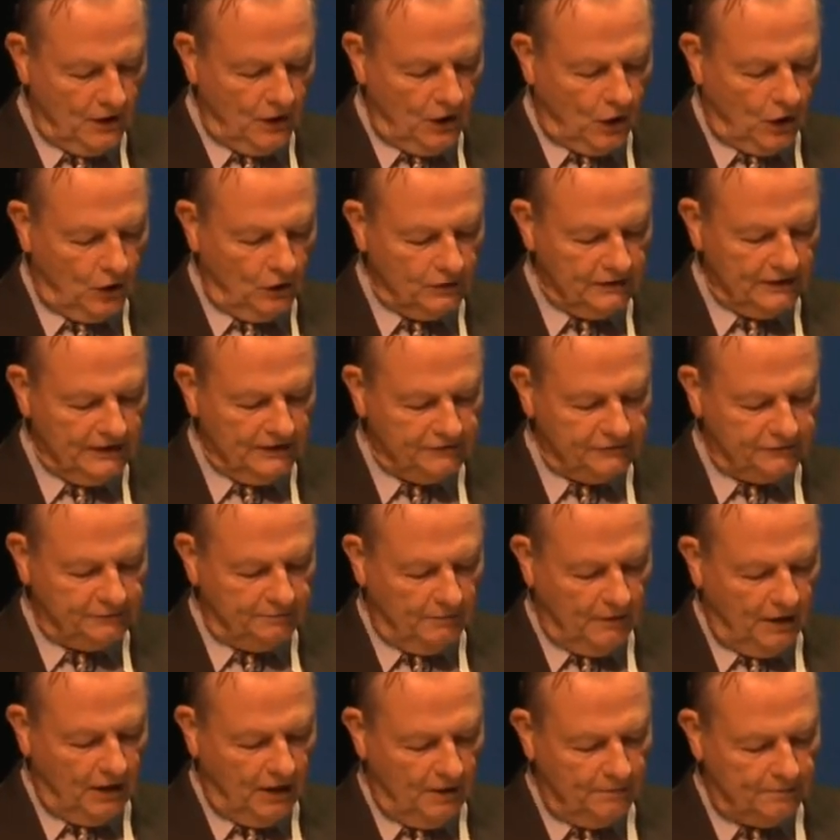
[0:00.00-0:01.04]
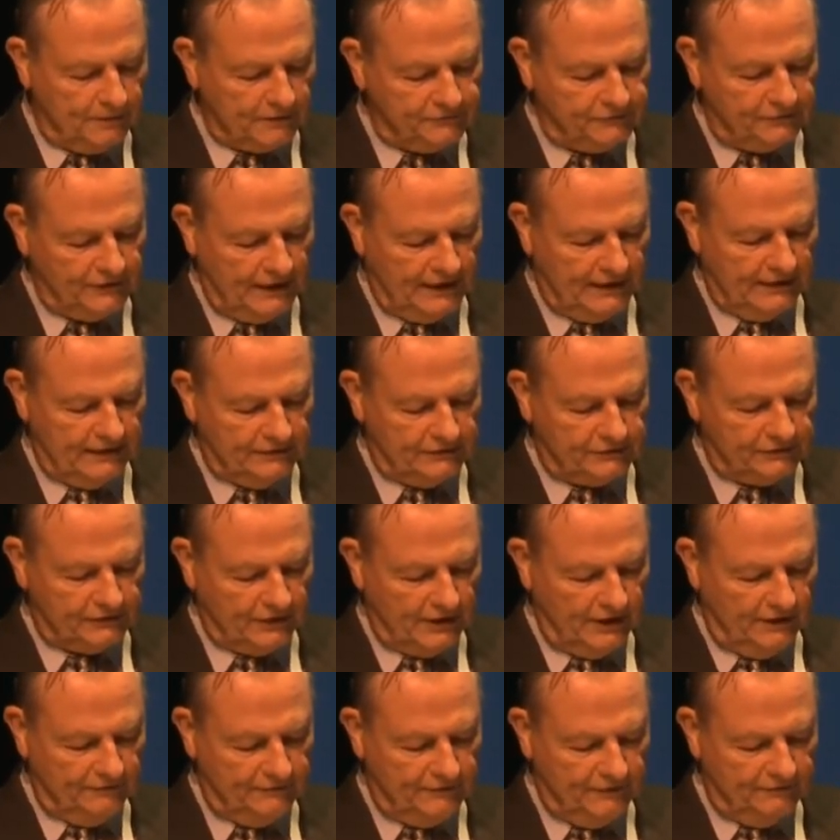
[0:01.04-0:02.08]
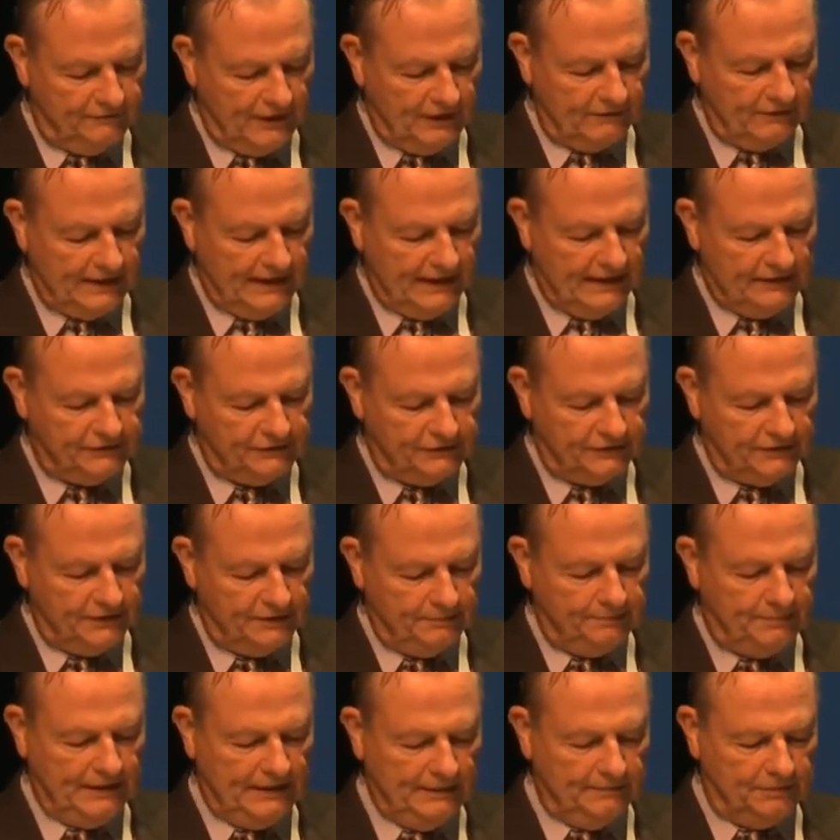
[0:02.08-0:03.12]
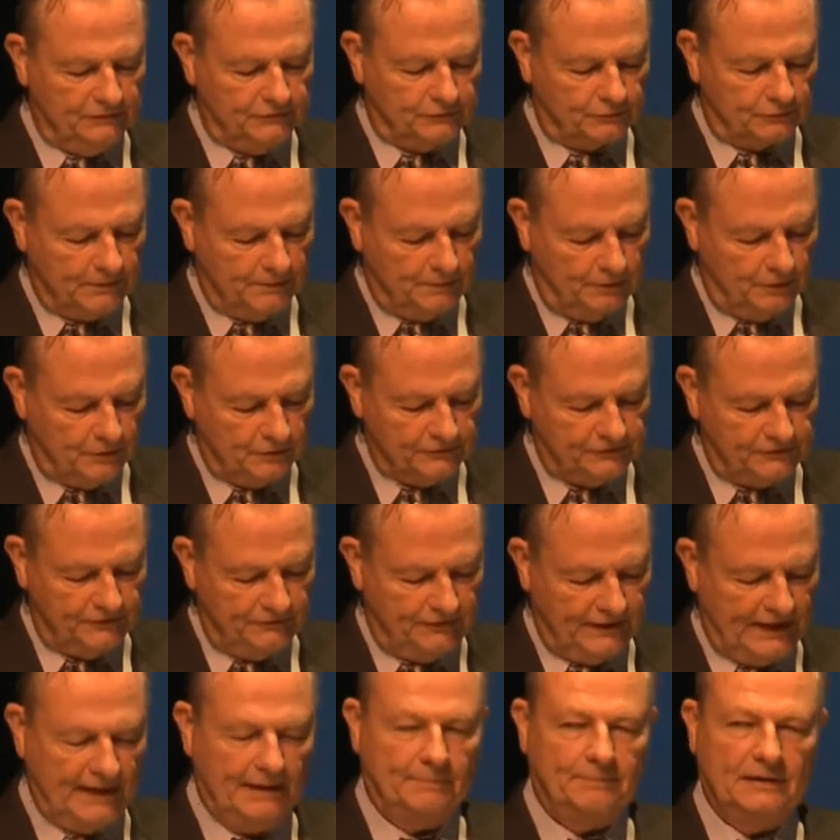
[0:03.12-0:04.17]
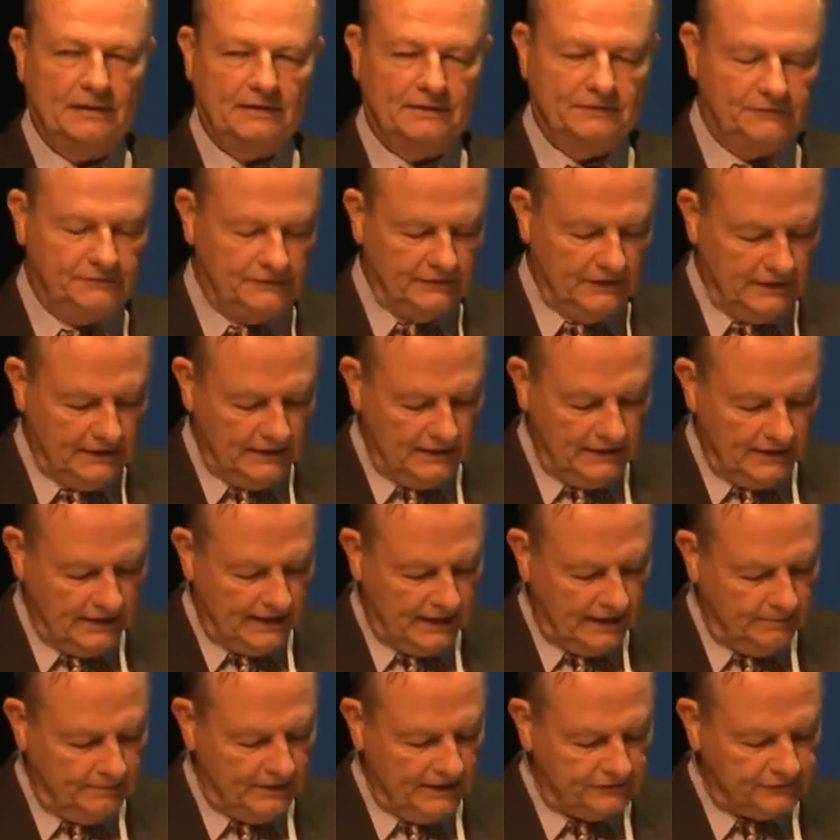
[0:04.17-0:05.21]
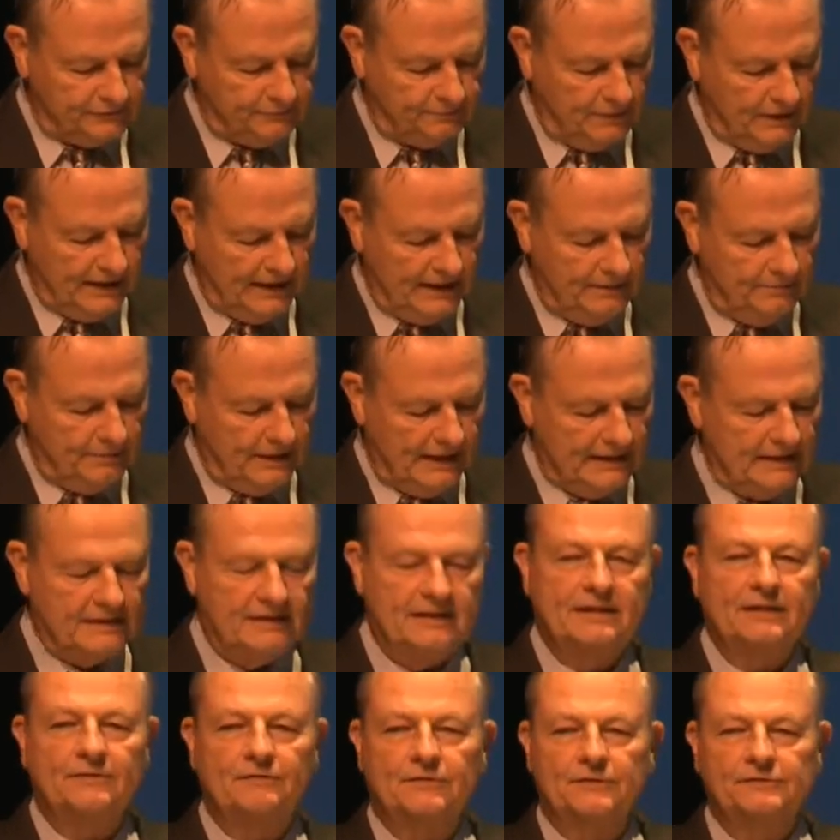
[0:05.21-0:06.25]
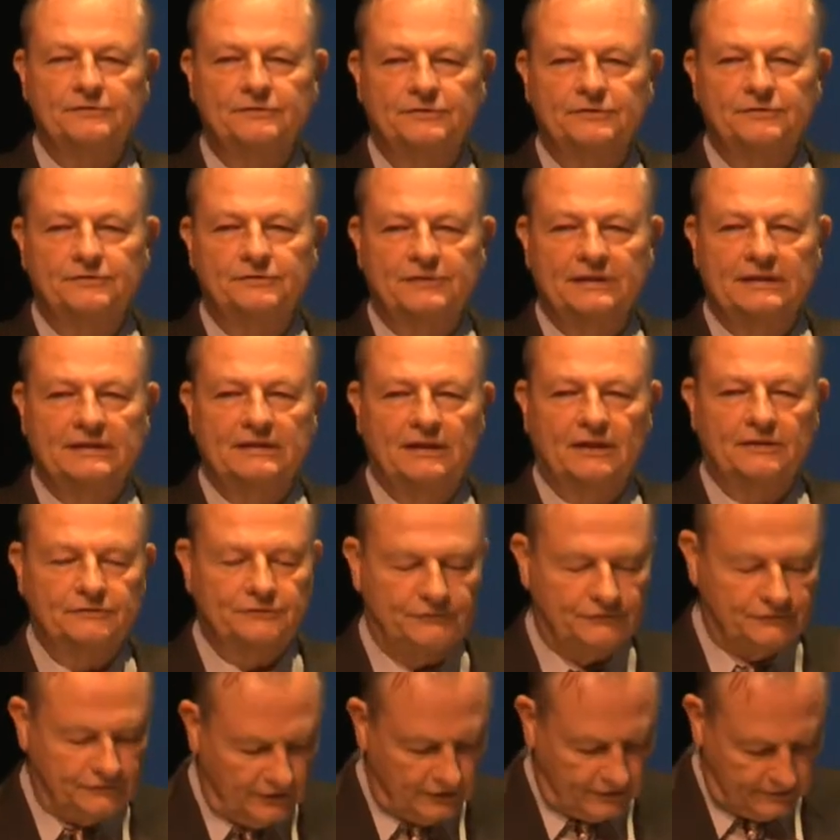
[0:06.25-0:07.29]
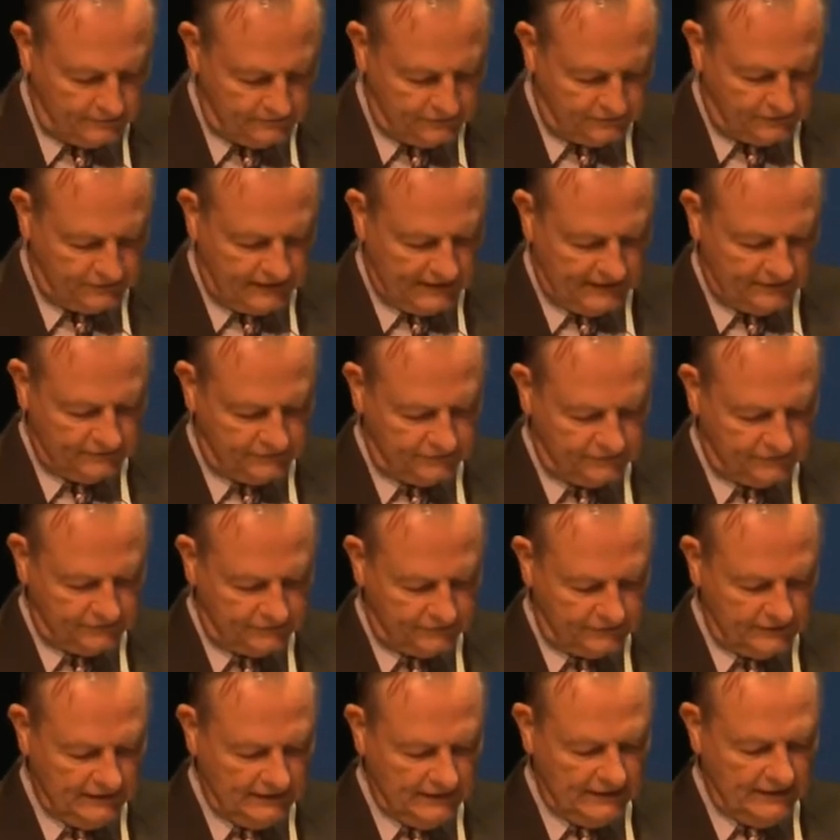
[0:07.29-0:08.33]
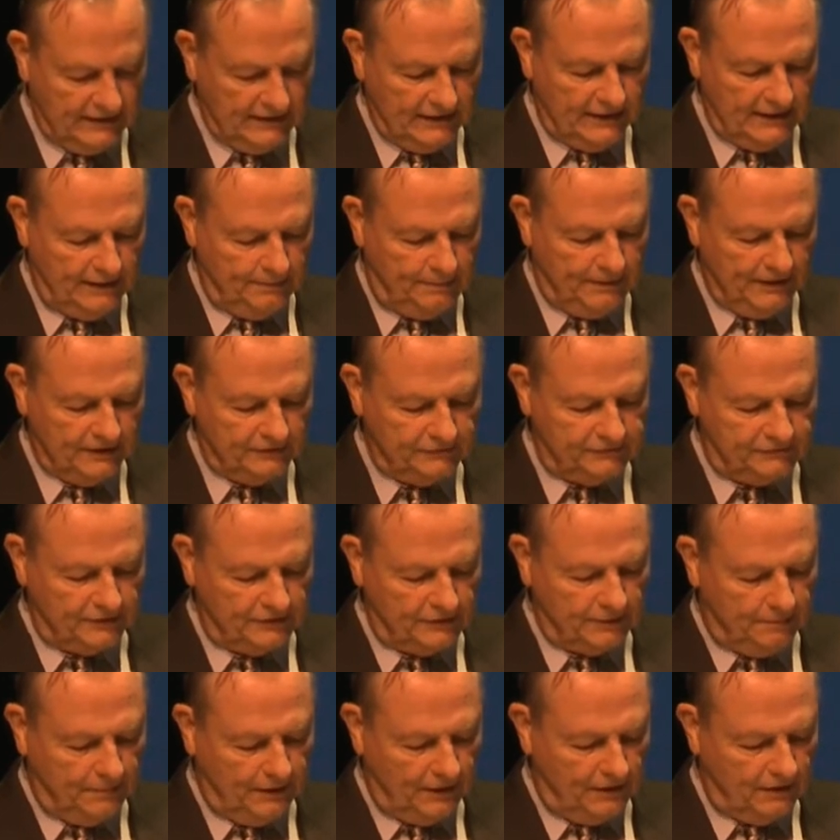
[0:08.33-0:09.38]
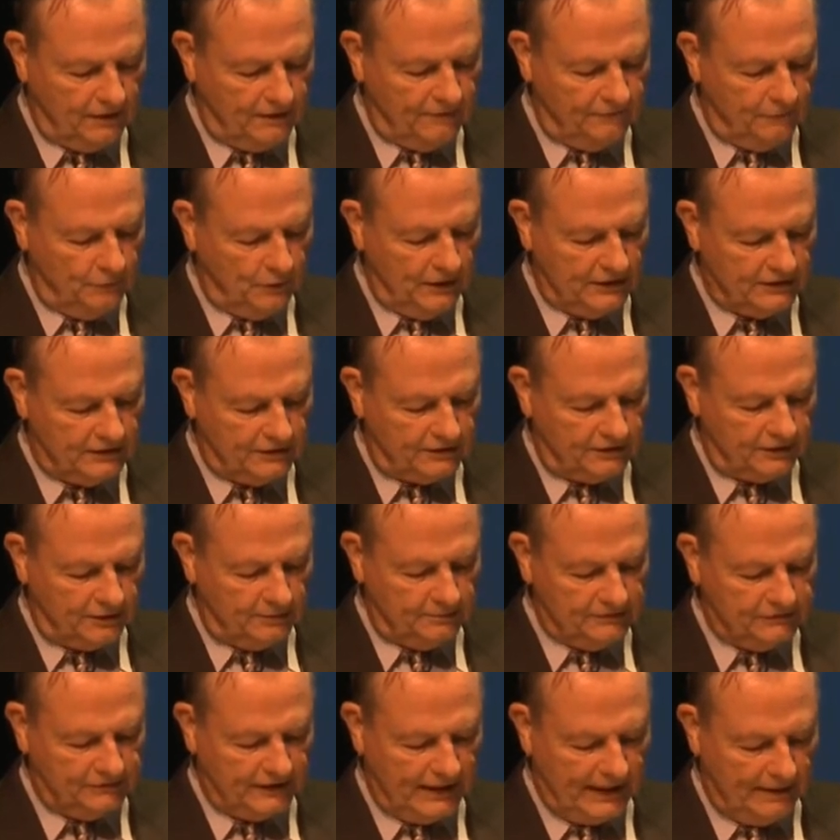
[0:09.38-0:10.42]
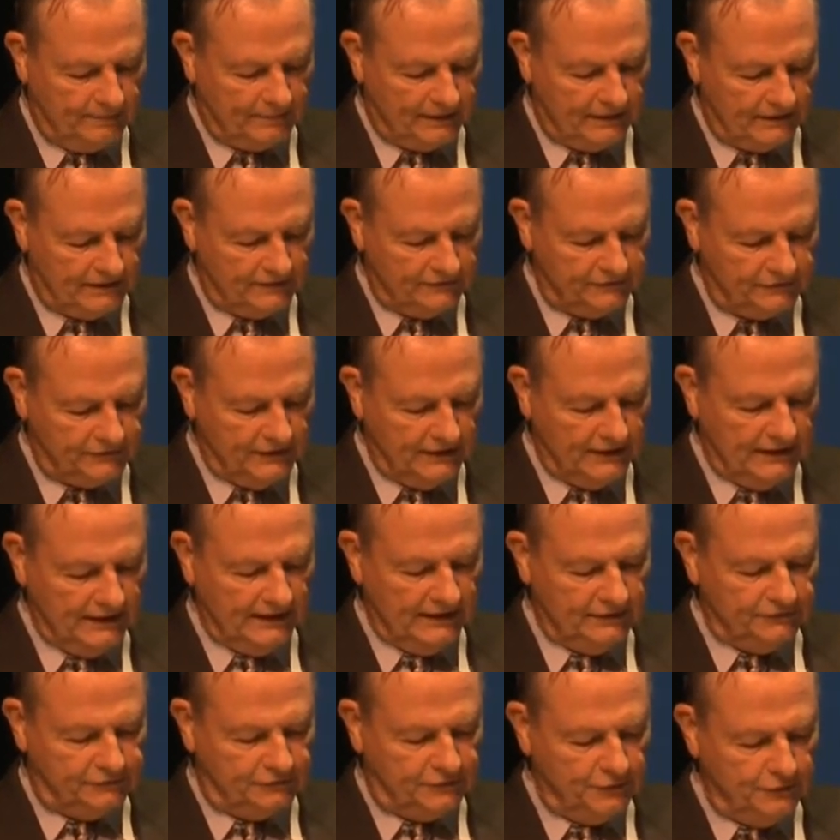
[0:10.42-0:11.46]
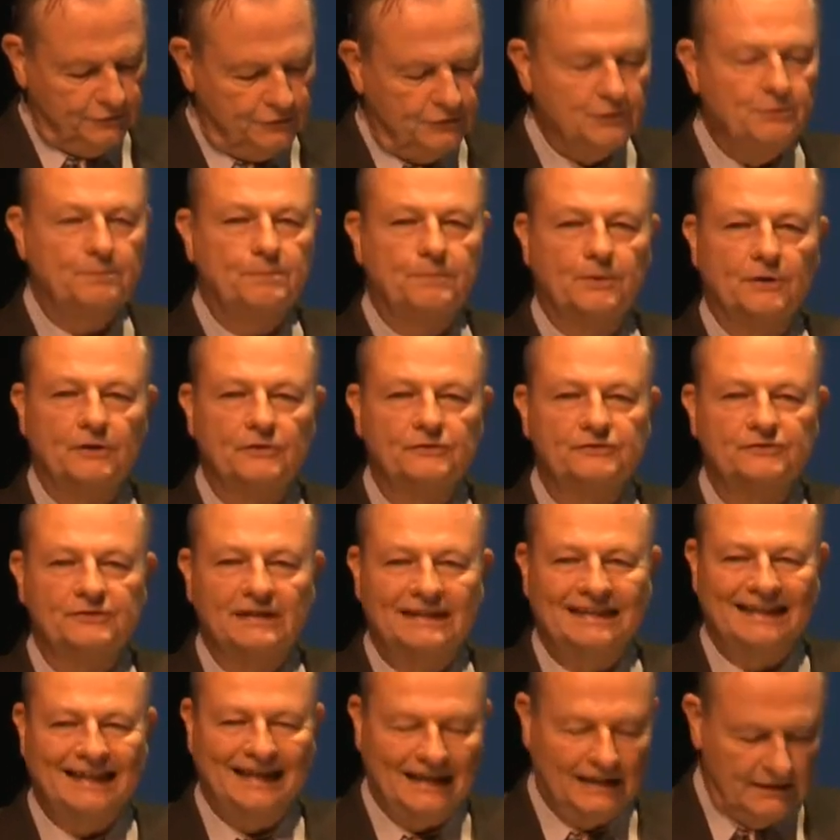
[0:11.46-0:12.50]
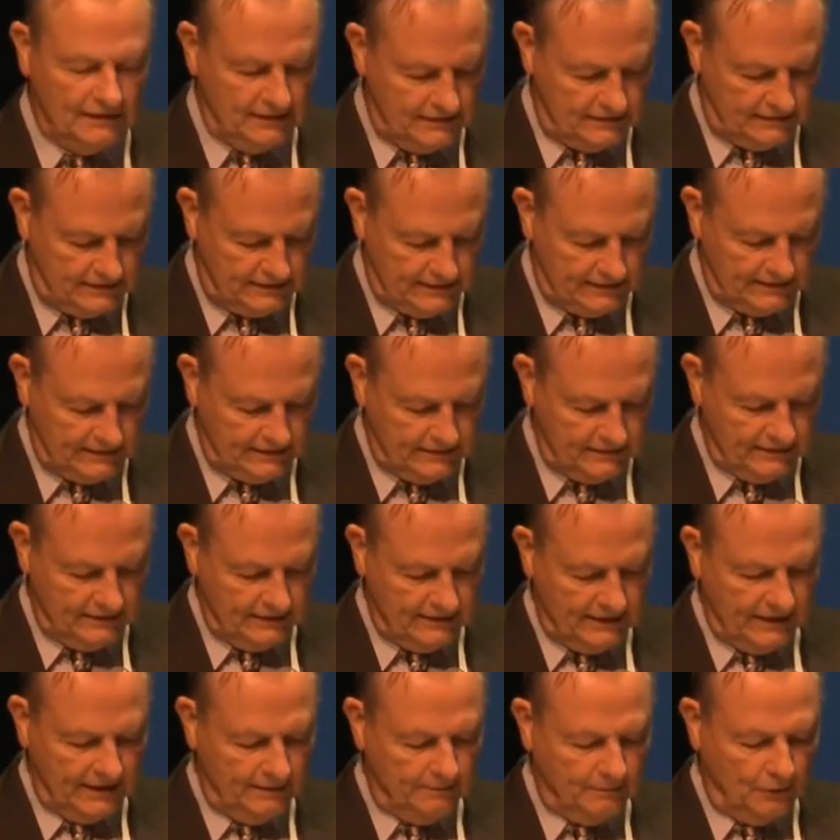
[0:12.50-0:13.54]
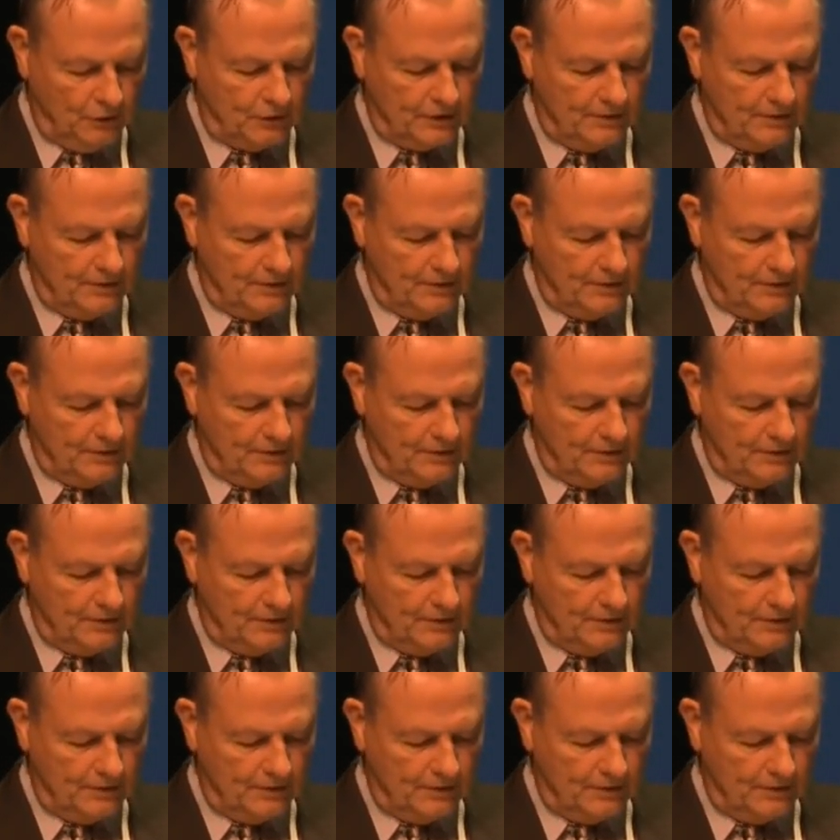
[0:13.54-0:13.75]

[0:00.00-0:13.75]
Only a small percentage of the variation in people's reports of happiness can be explained by differences in their circumstances. It appears that the bulk of what determines happiness is due to personality, and more